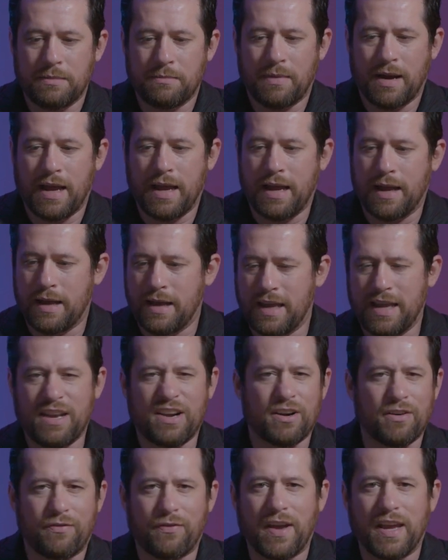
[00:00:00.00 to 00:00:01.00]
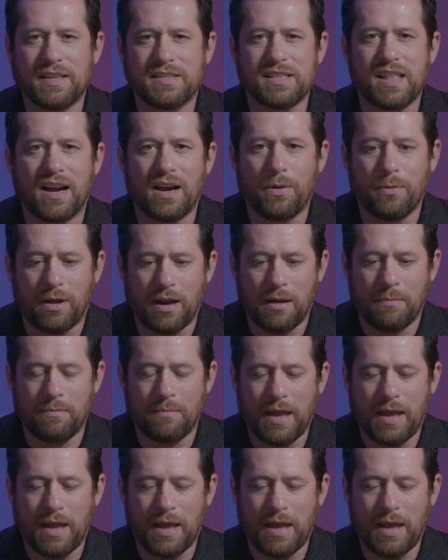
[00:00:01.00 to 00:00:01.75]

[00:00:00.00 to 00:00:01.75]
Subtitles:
my interface there when I'm